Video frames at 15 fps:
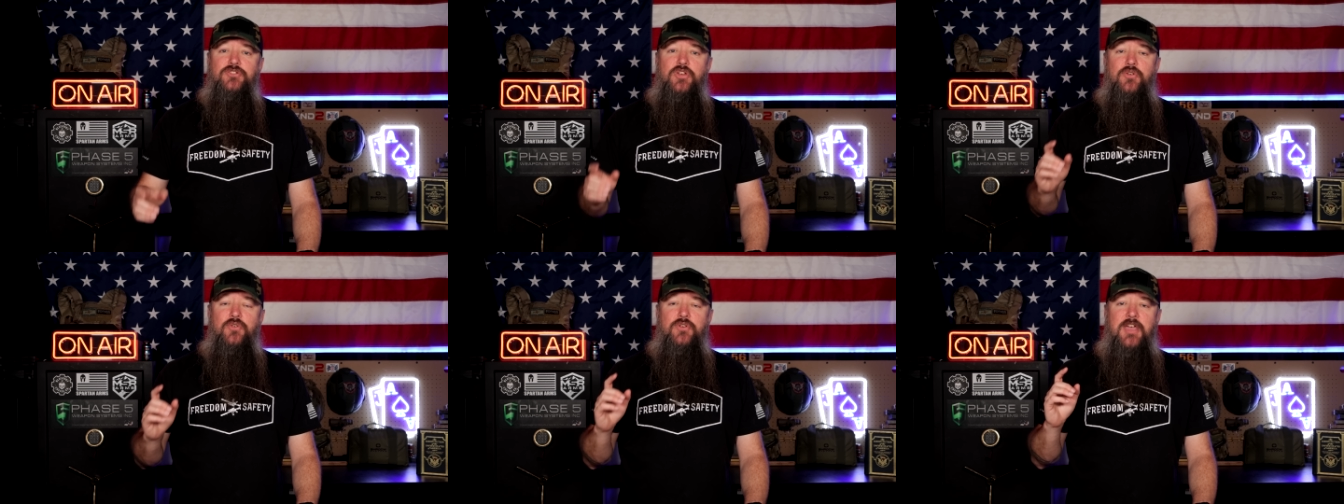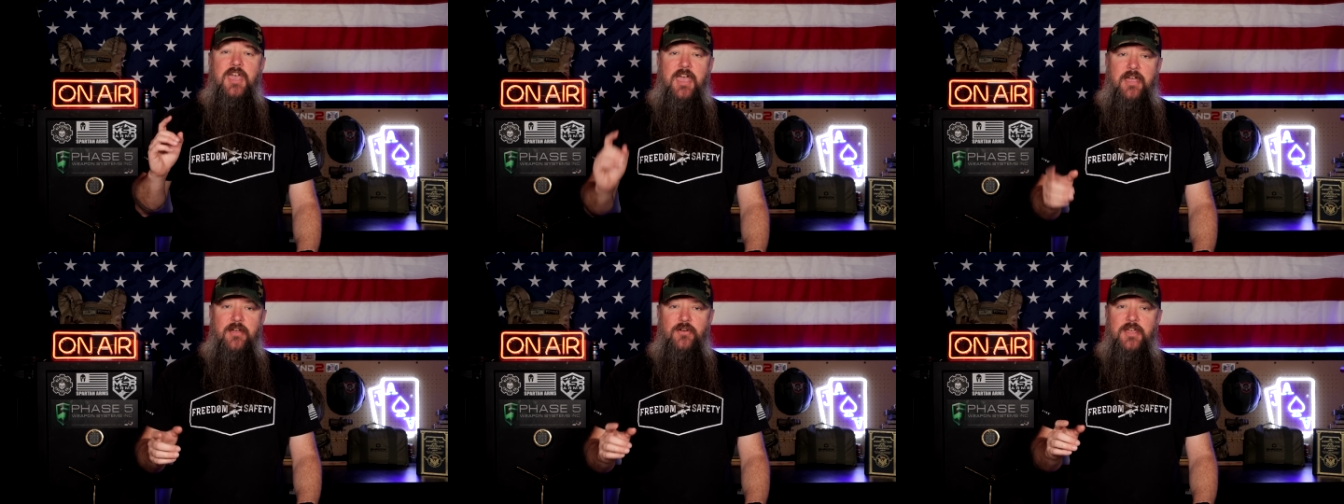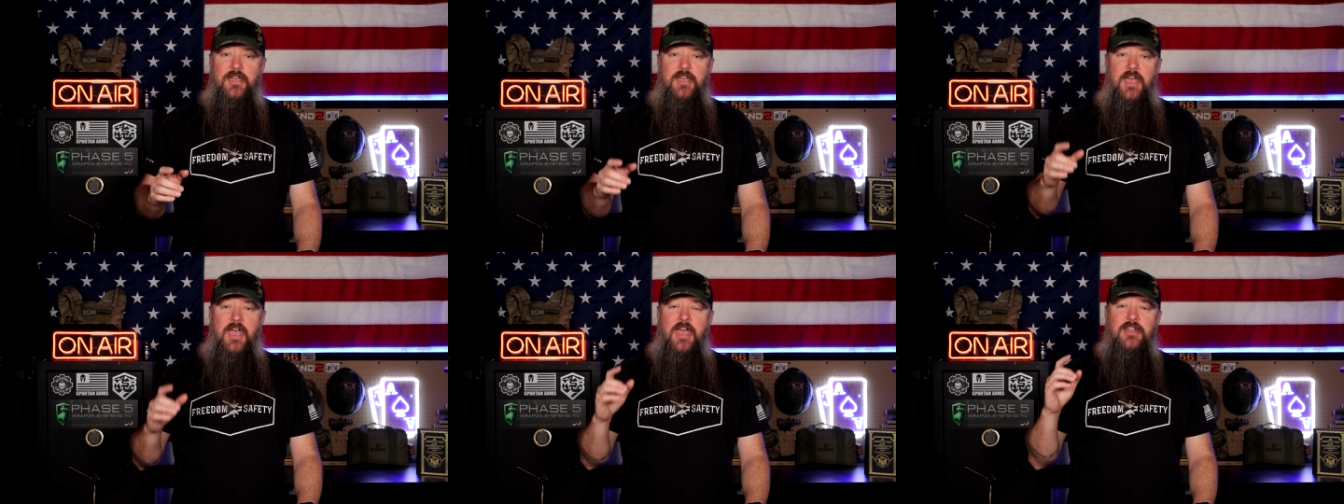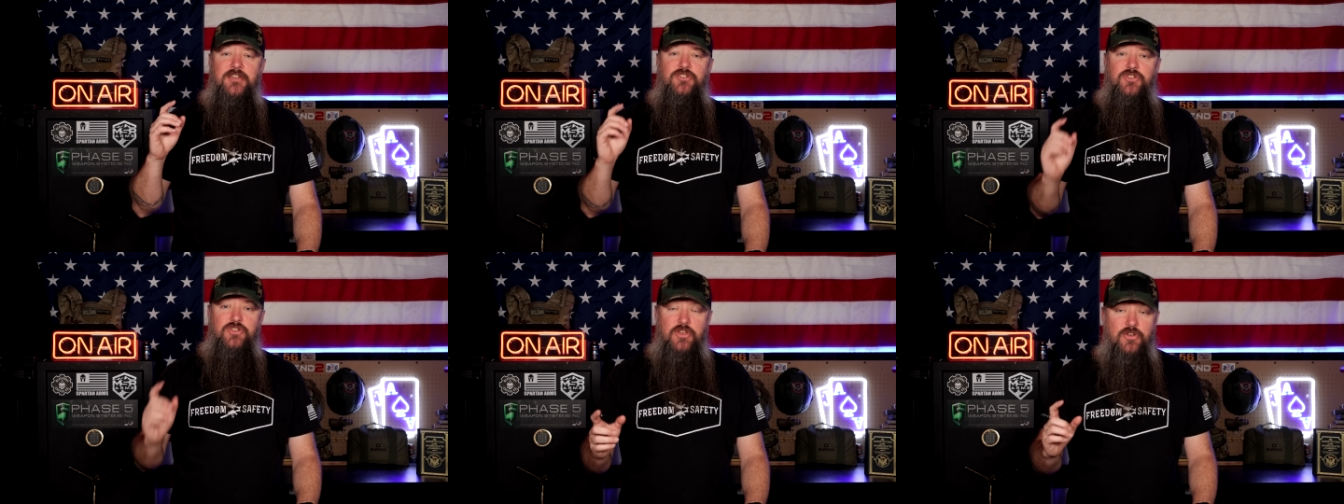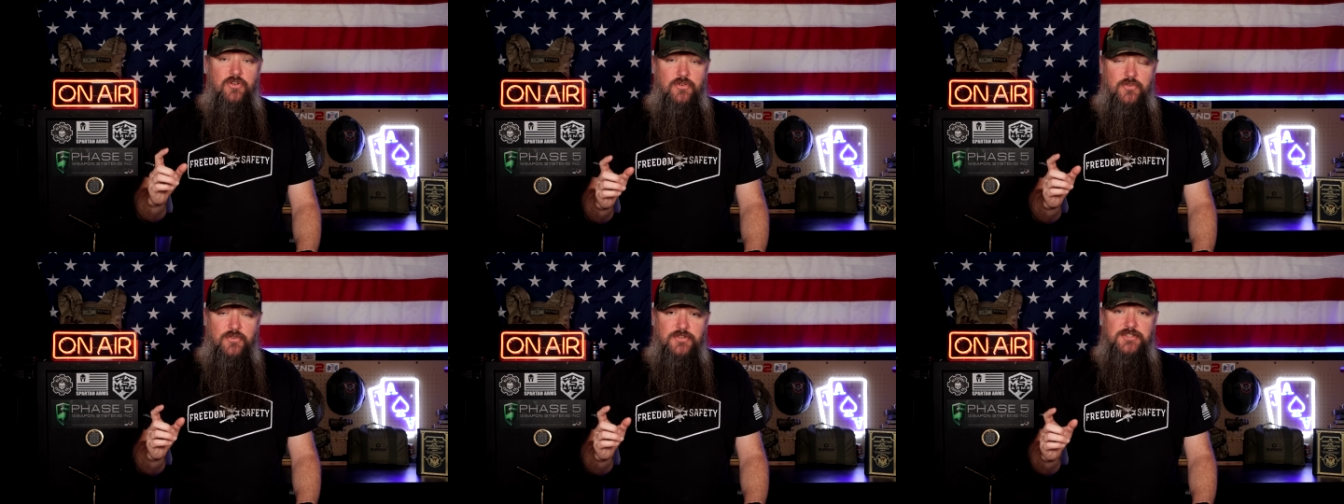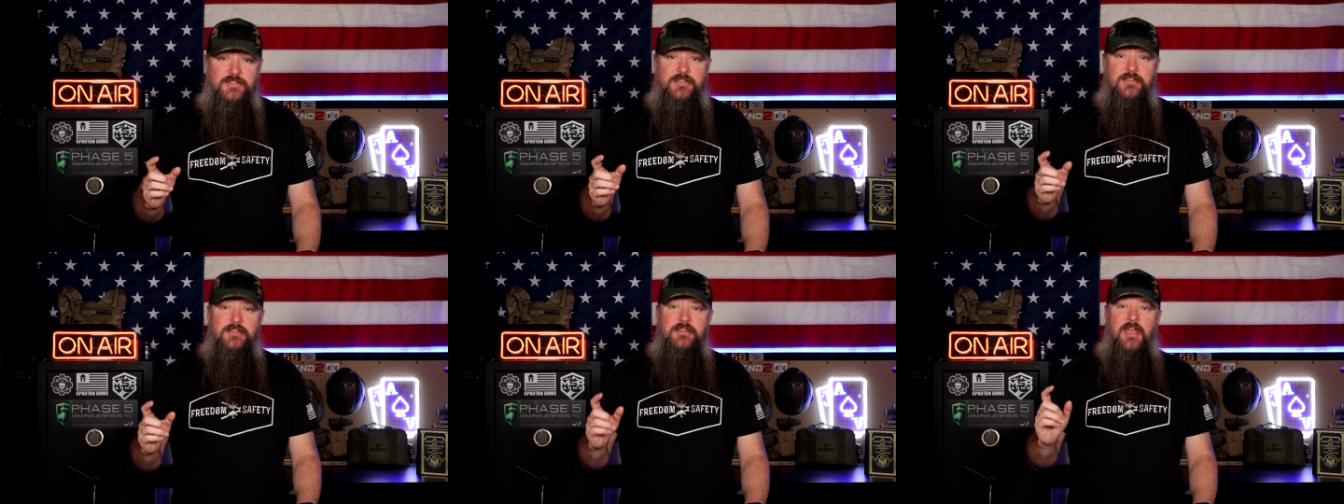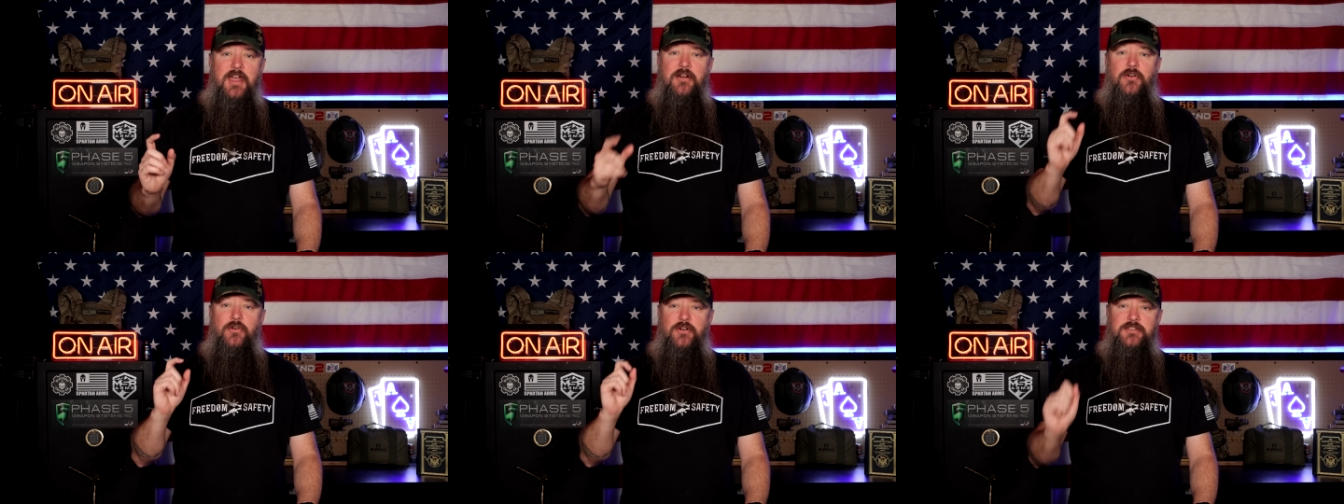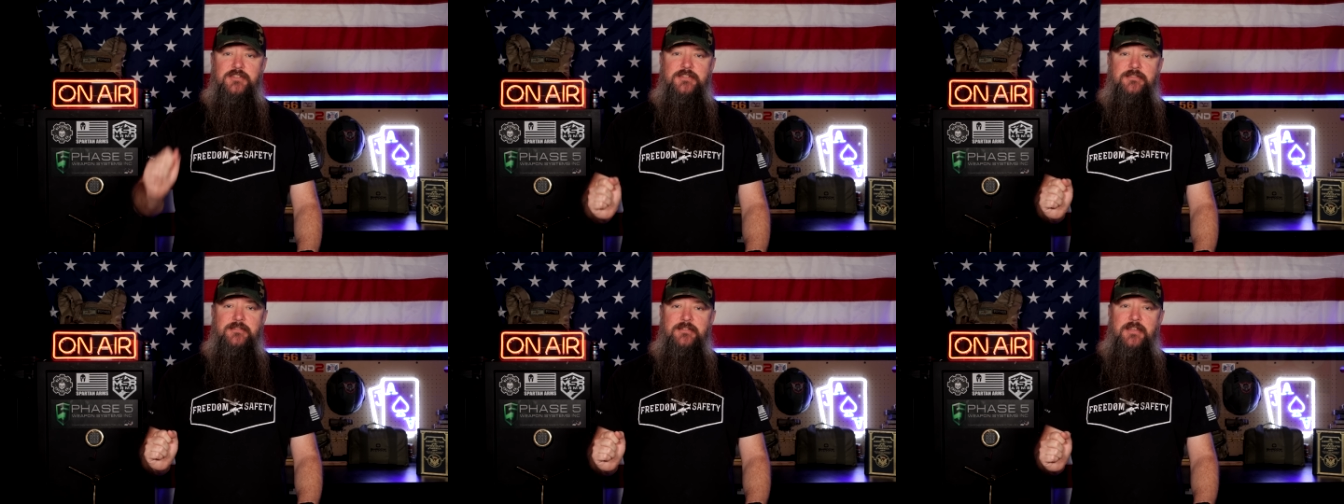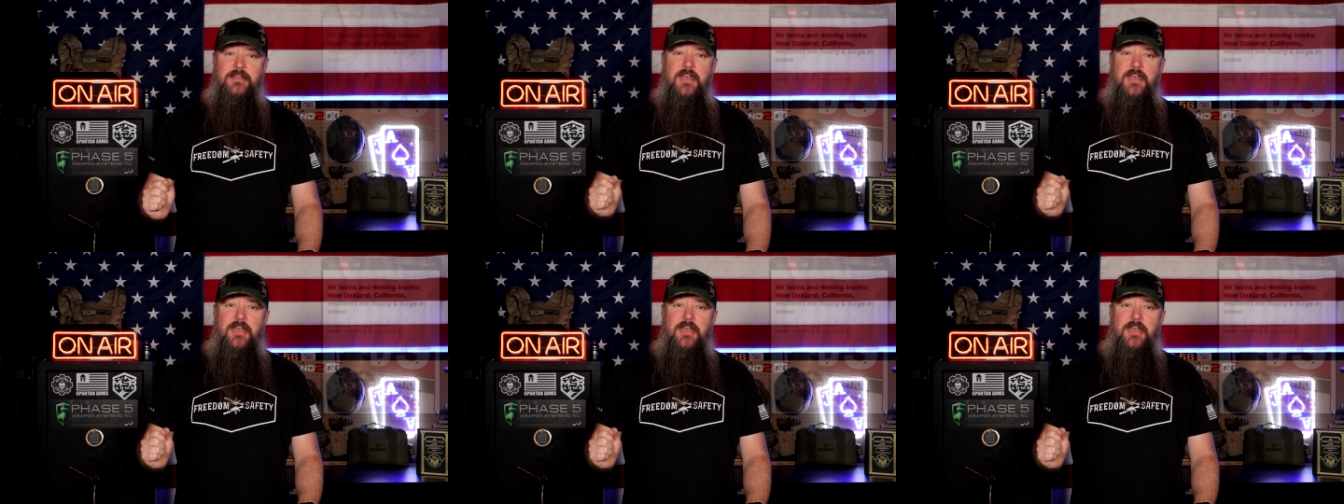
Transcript: to carry and use air horns.